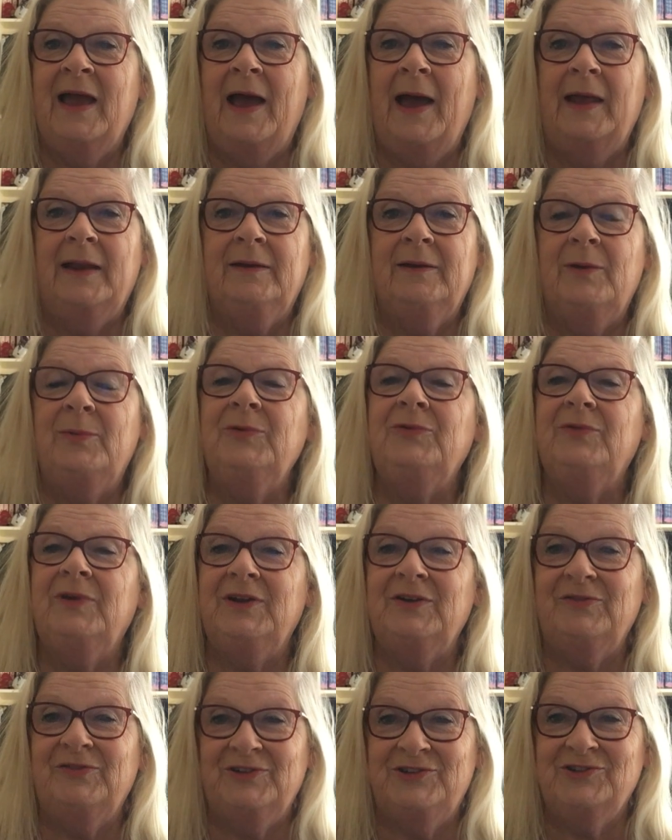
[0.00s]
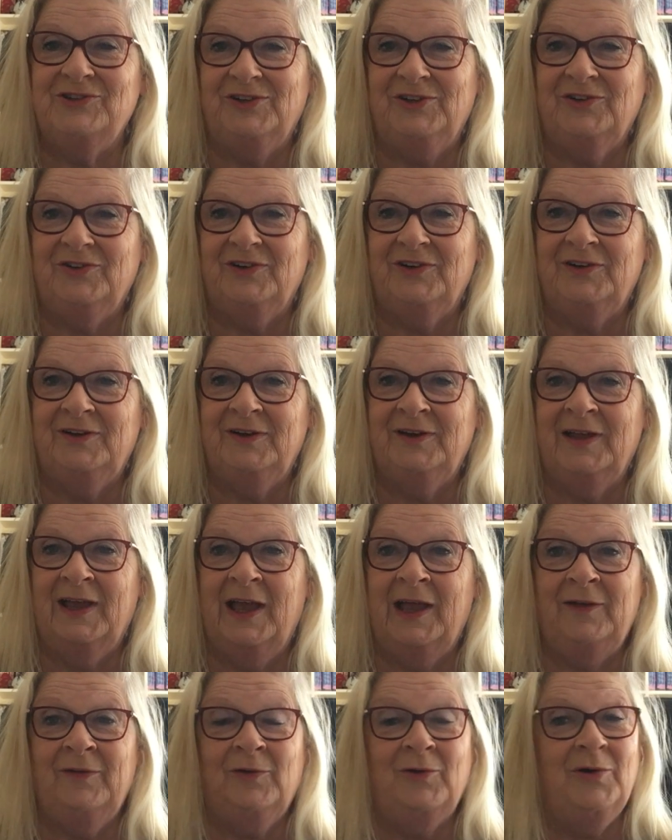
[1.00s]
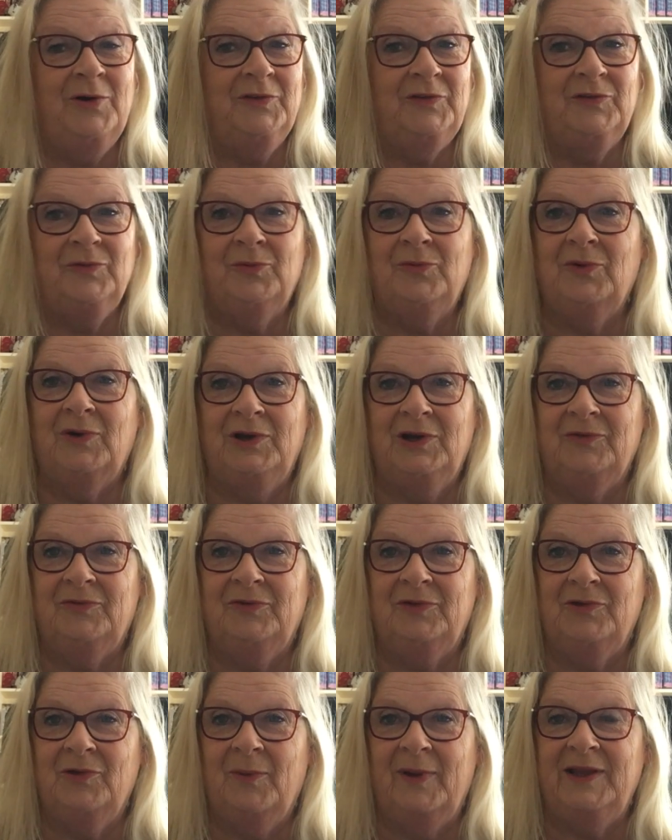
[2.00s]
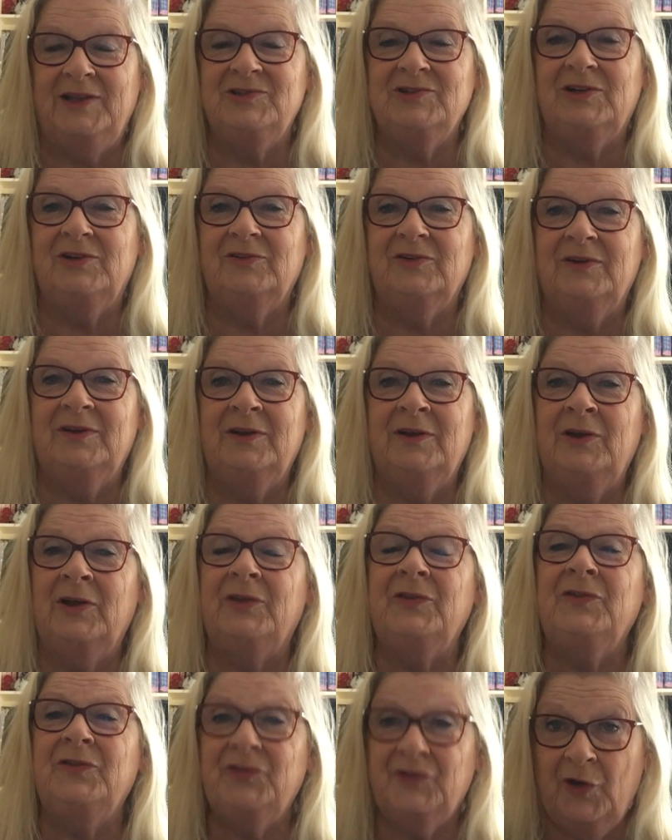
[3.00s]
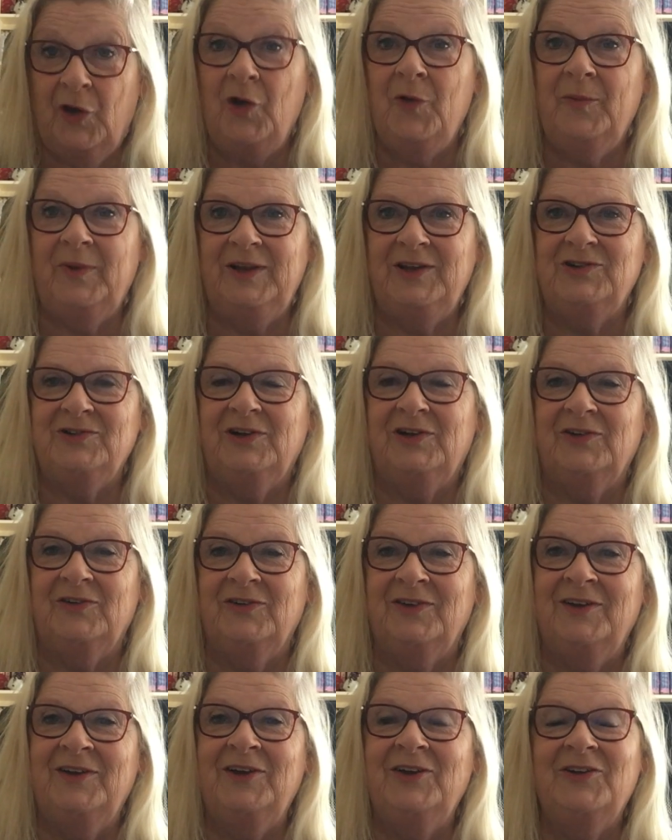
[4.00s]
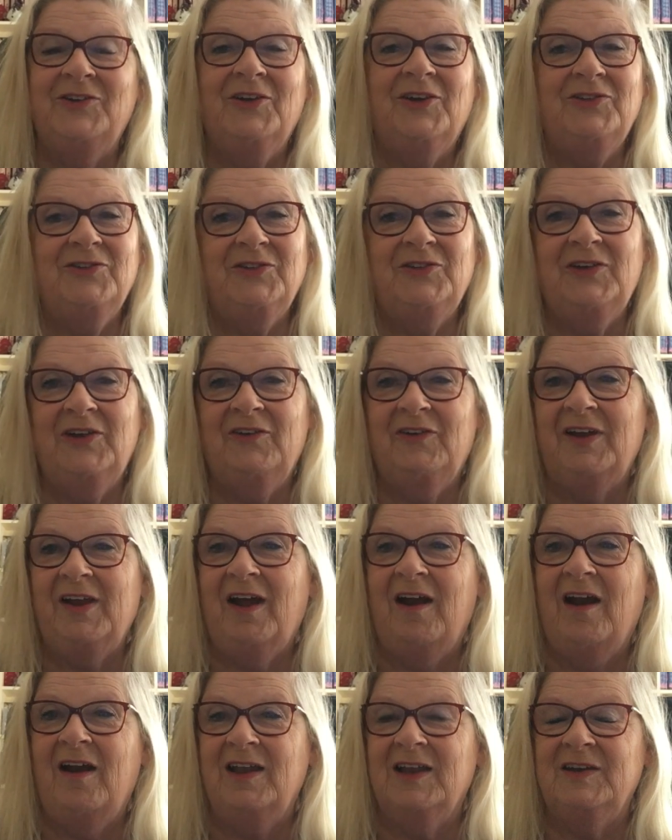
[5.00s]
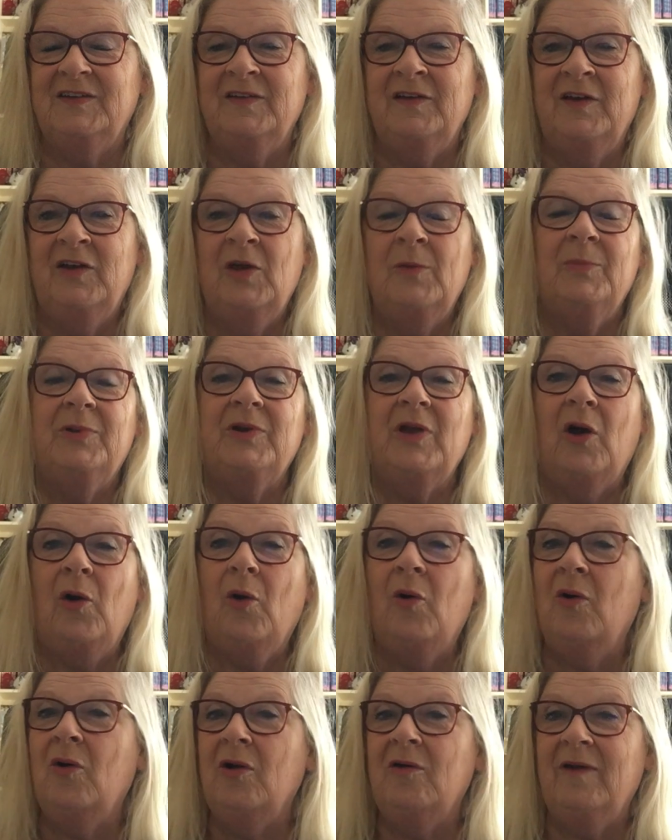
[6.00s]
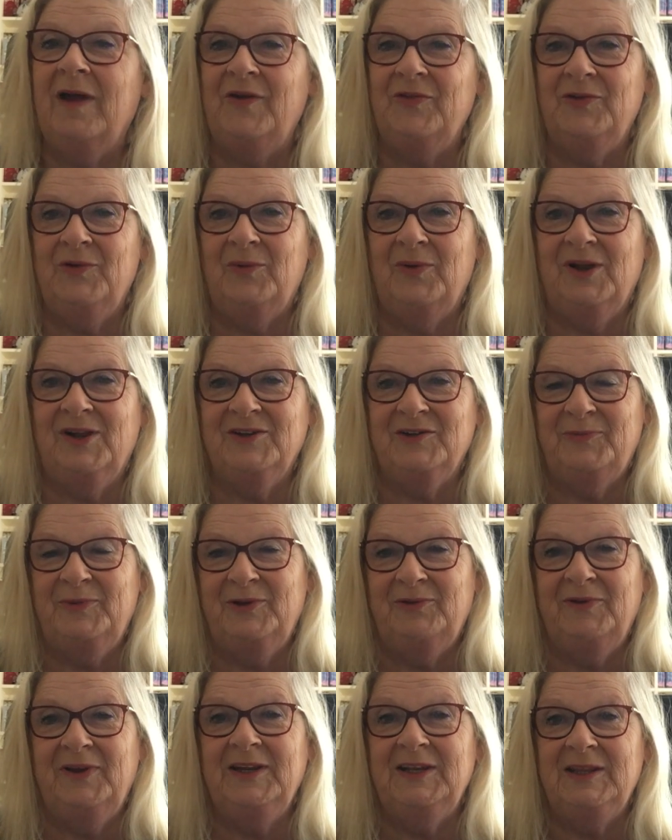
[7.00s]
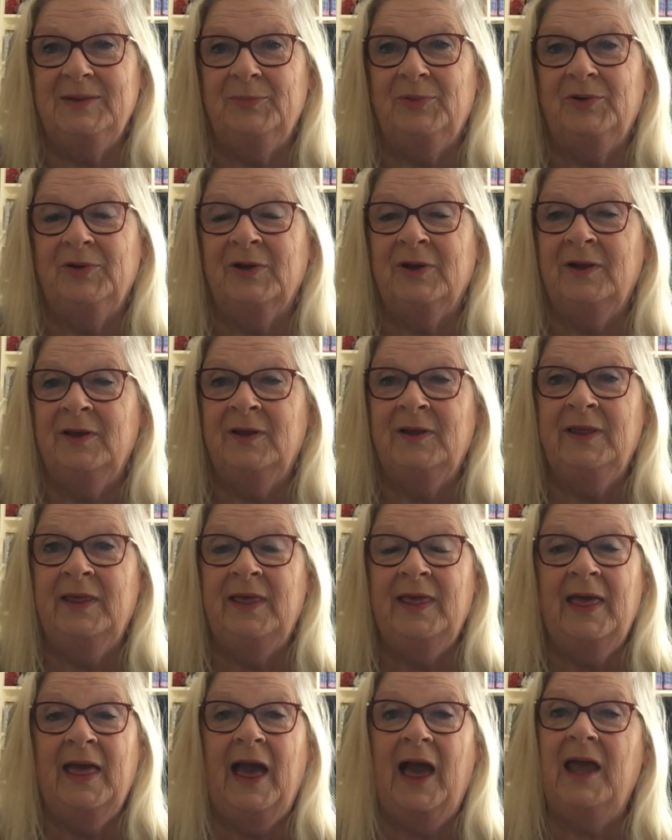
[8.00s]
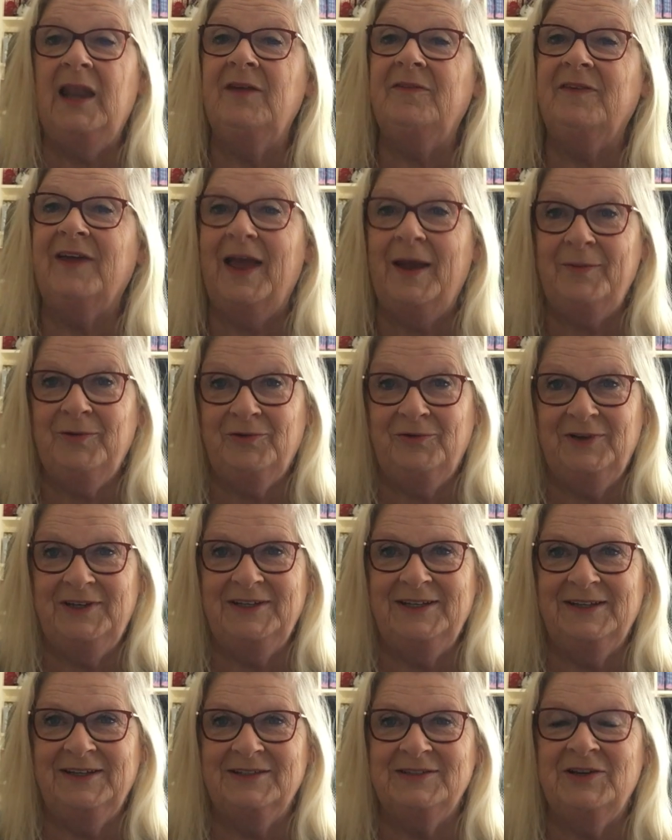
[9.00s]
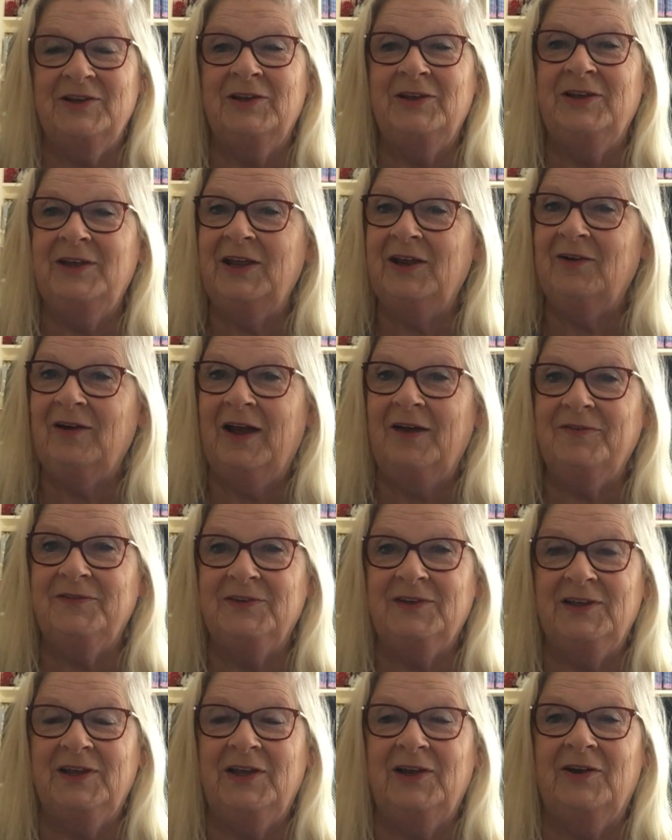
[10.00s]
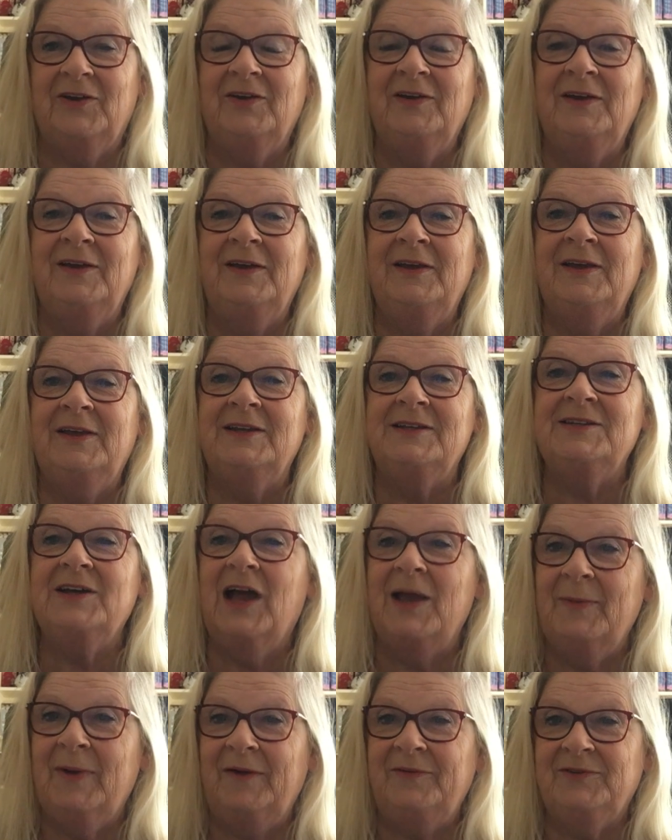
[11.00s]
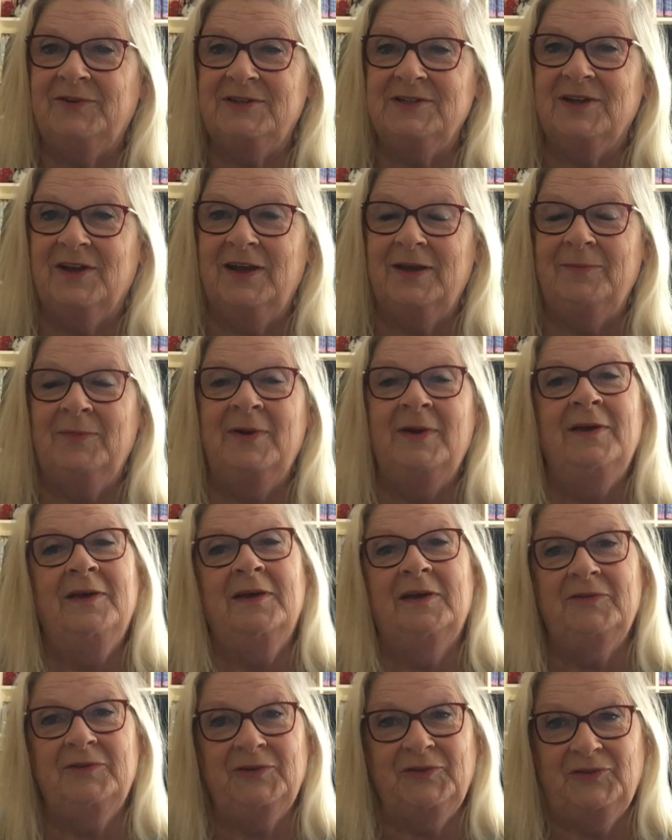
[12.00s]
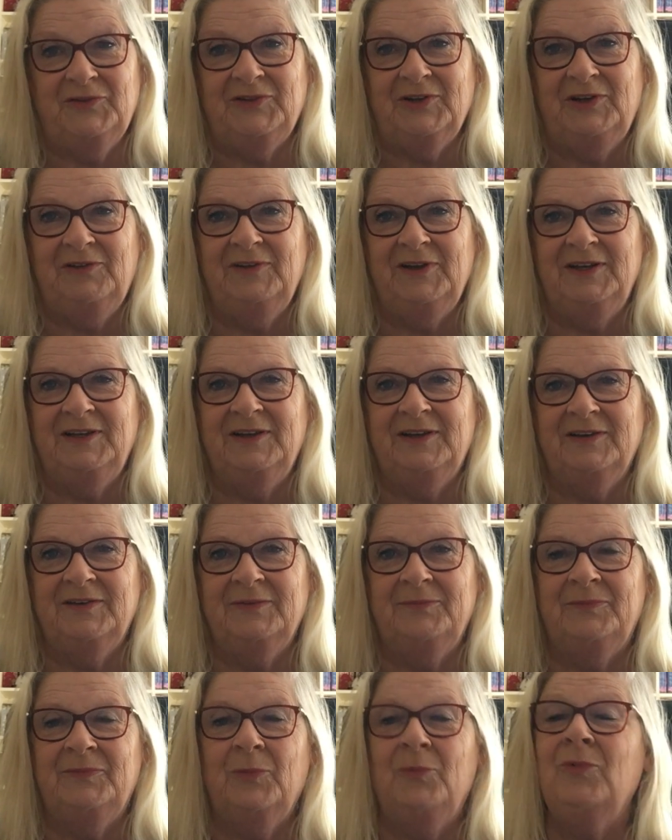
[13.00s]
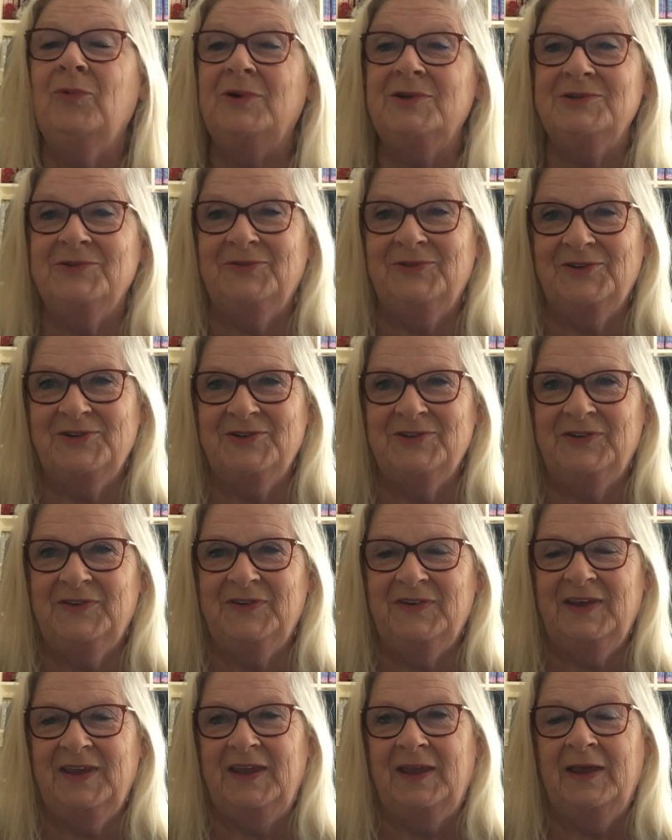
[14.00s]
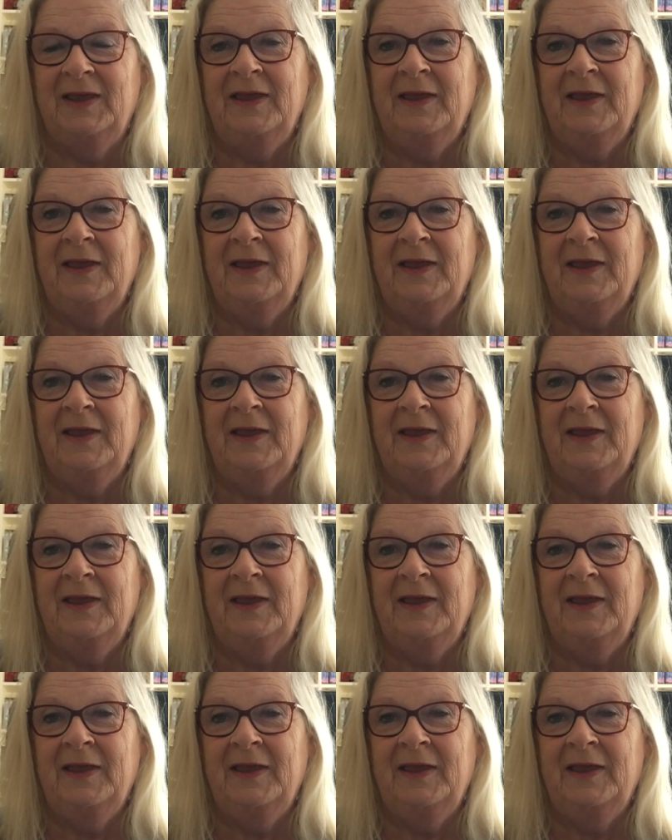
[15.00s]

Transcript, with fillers: and it was written for children. And of course, it's wonderful the way children, and so many children, not just here in Ireland, but all around the world, have been reading the book and have kept reading it year after year, time after time, and they're still reading it. Wonderful to see.